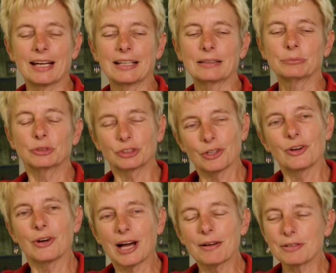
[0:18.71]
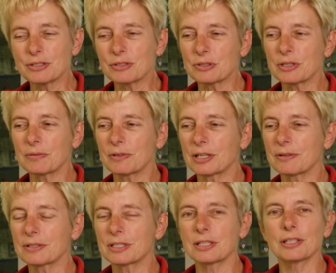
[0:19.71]
Um, so I was enjoying what
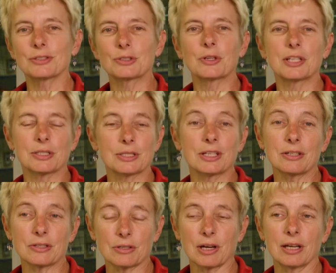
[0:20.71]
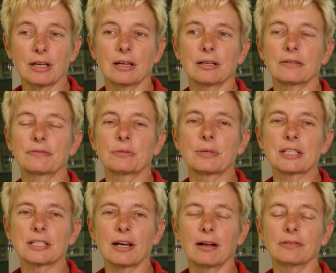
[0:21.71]
I was seeing, so I decided to try it uh, for
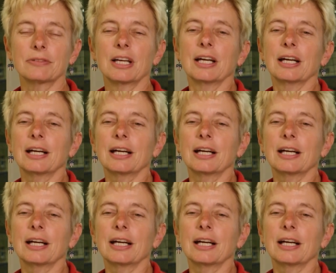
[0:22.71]
myself.